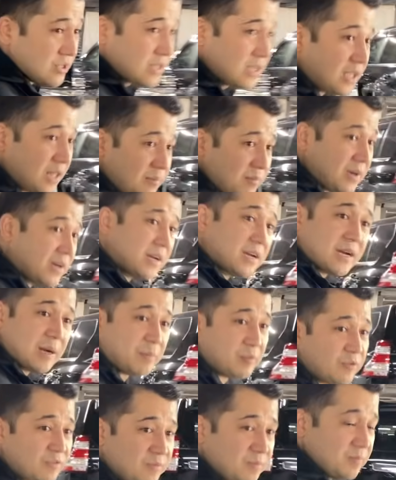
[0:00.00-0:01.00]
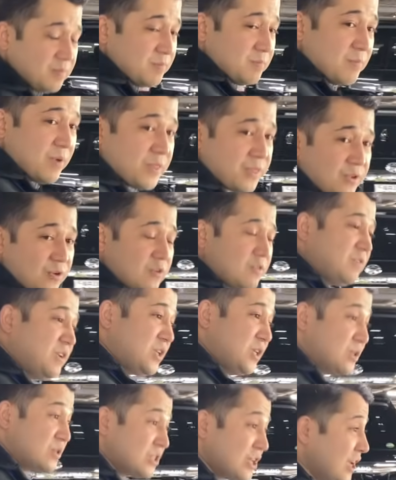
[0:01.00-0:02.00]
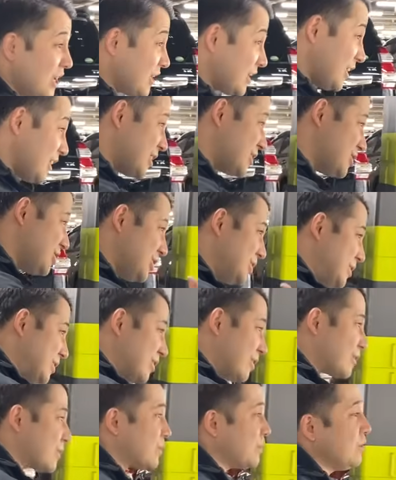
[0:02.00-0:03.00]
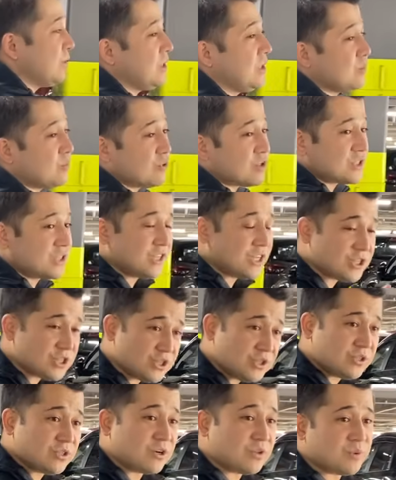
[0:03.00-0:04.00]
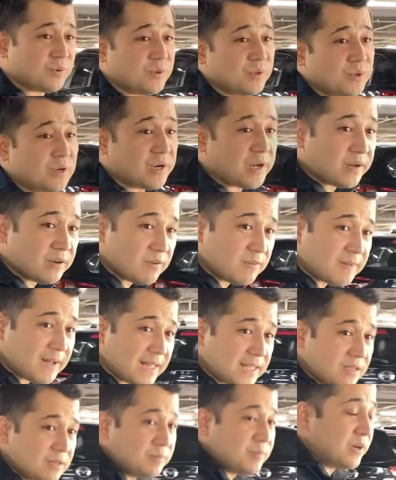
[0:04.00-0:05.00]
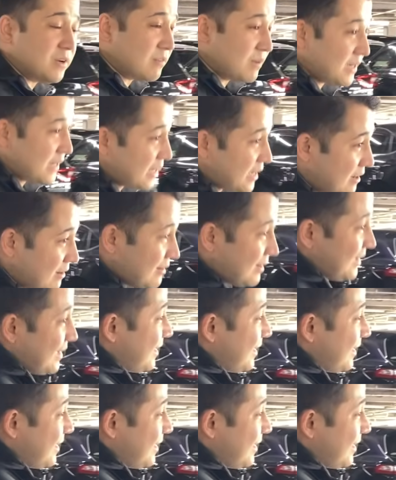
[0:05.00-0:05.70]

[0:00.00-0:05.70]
tell my couple of months ago videos, get G T R thirty-three boys, get G T R thirty-three, they're undervalued, but right now,